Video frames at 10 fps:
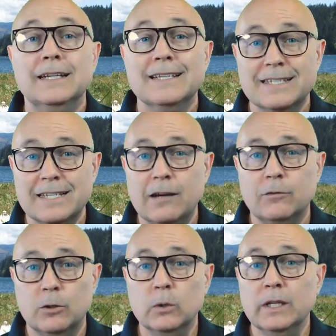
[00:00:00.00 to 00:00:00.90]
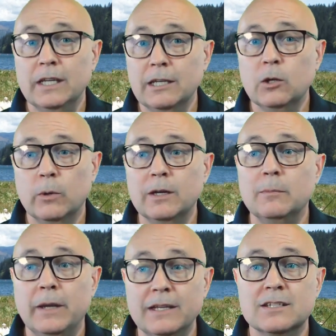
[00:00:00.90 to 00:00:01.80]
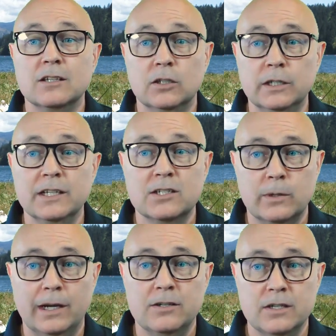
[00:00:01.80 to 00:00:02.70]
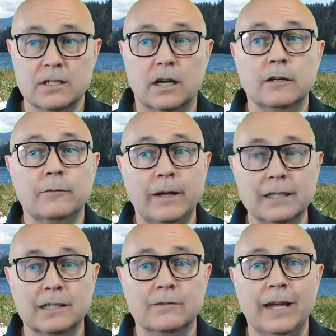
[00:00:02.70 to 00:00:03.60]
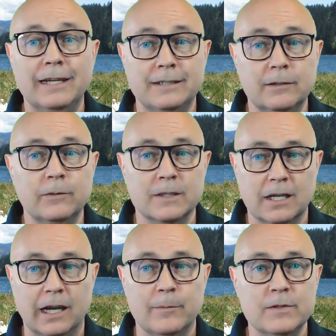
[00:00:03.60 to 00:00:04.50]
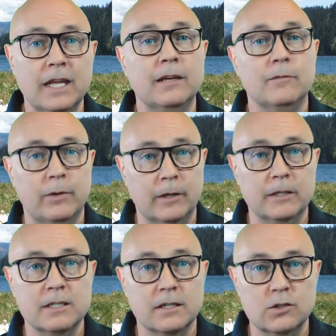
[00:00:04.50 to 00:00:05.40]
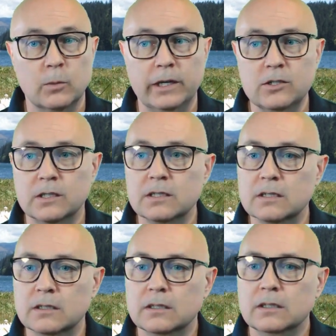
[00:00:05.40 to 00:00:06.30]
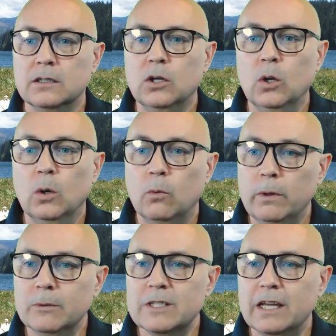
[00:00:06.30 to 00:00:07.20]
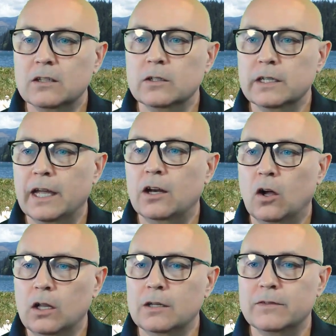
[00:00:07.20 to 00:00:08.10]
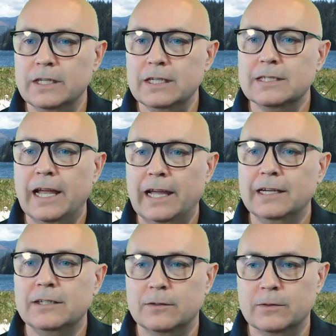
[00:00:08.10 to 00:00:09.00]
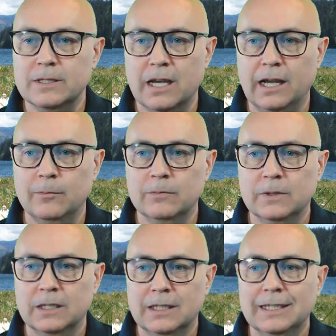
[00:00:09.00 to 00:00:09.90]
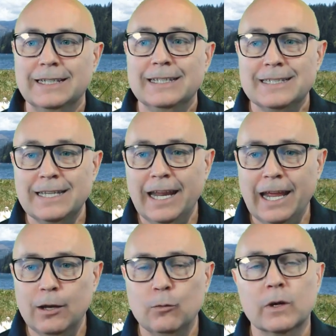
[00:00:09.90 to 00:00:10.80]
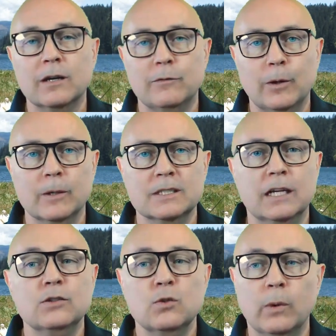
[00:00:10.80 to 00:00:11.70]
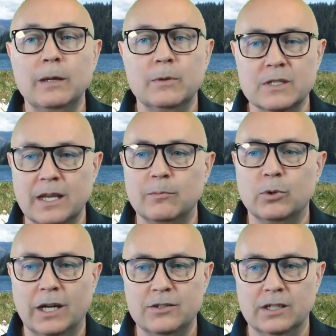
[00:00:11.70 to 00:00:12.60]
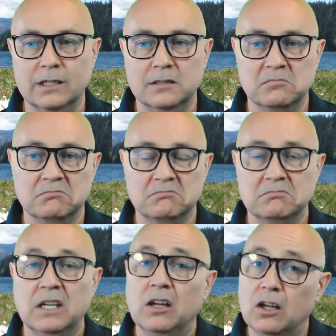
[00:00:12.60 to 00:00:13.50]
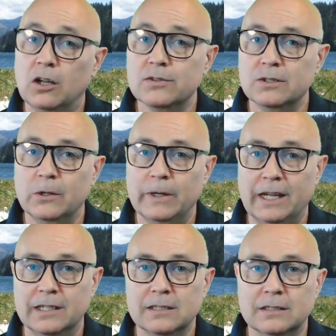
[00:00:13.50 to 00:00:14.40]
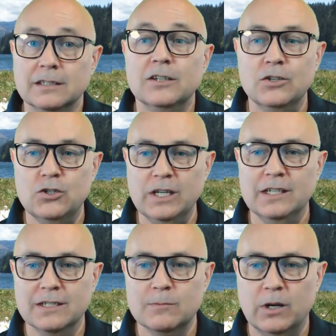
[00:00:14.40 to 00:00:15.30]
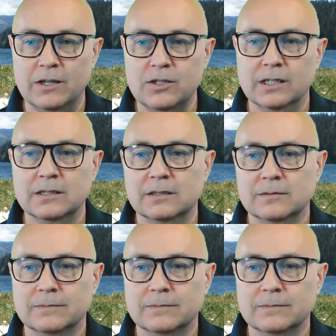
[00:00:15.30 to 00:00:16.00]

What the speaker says: Several inquiry-based learning strategies are effective at different times and in various situations. We will take a look at all of these at a different time. Today, we're going to focus on 20% projects, also known as Genius projects.